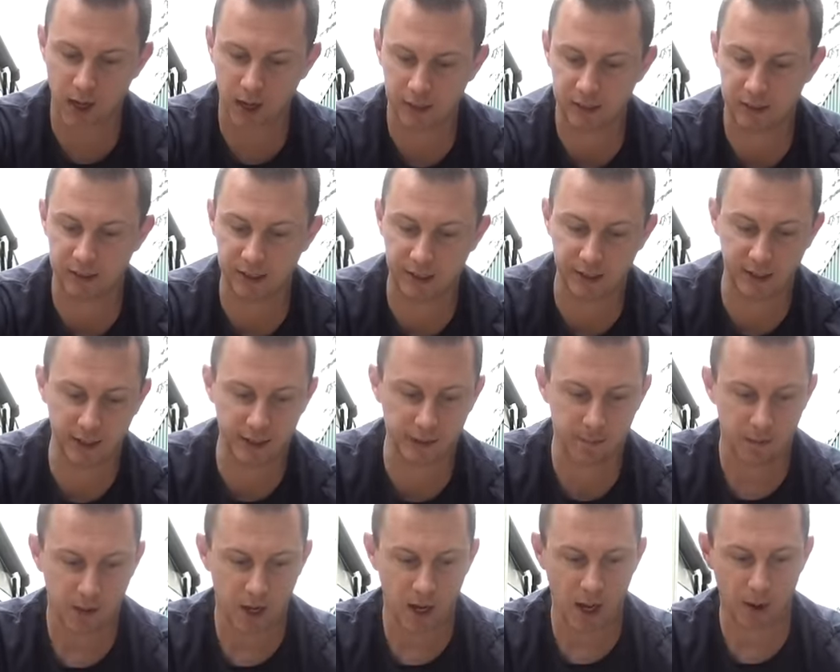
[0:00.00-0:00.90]

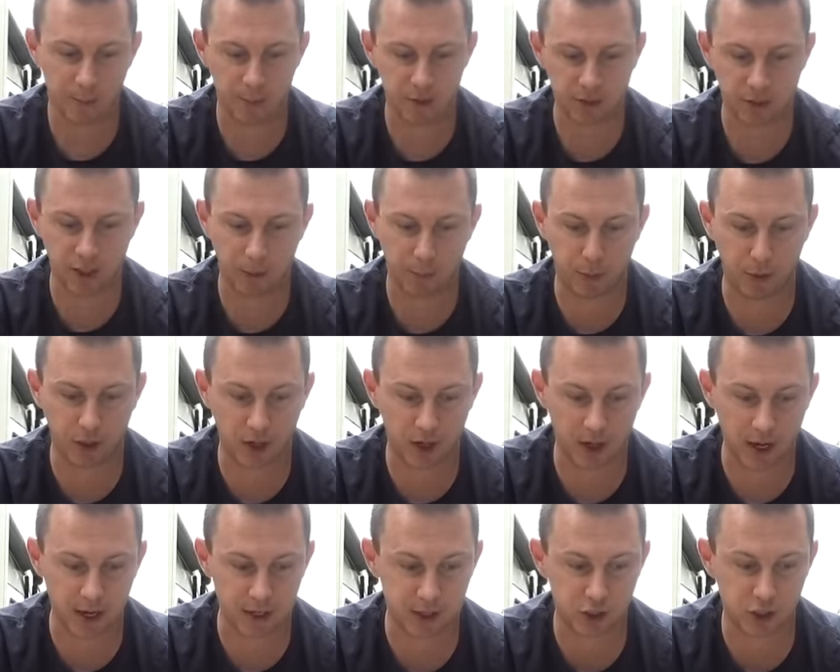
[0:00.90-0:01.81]
sealant. I'm just going to put a
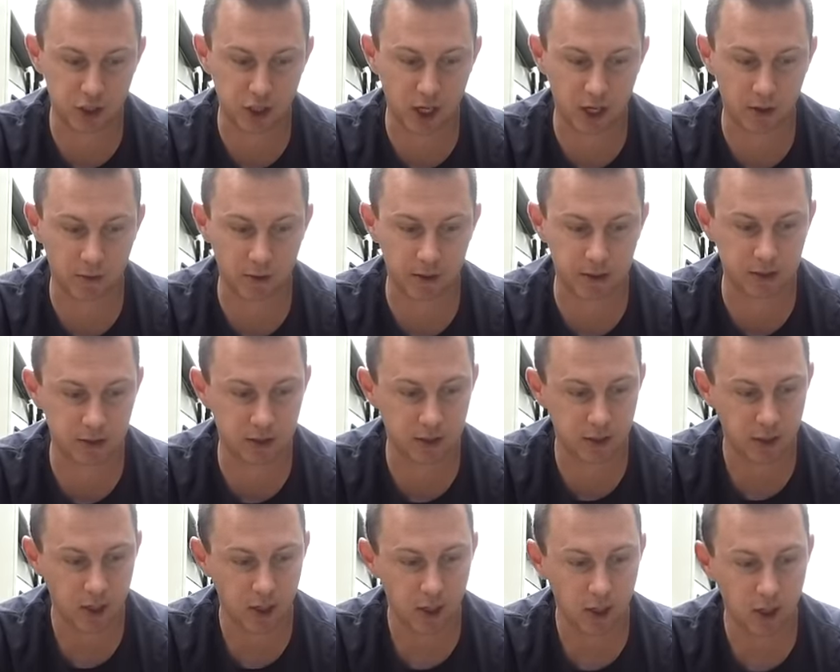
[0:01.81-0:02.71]
nice
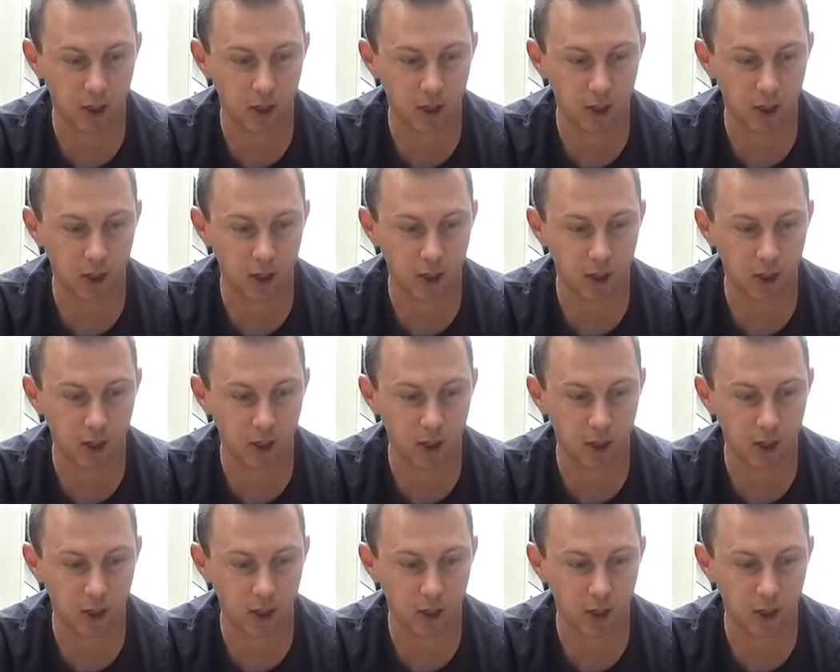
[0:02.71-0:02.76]
generous